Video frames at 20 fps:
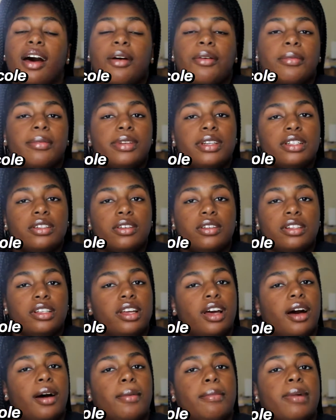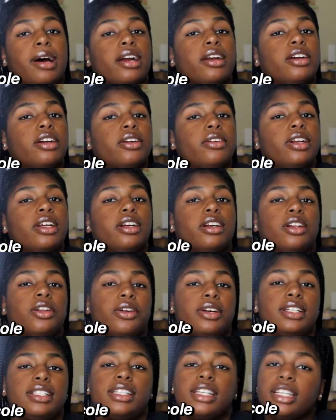I'm gonna be showing y'all my current
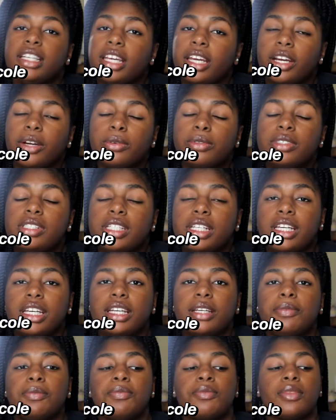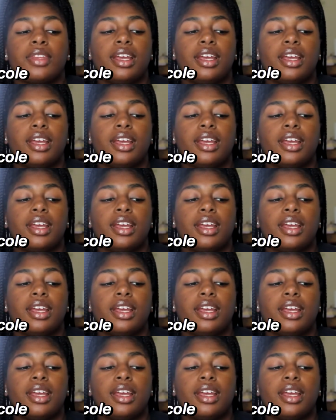glowy skincare routine.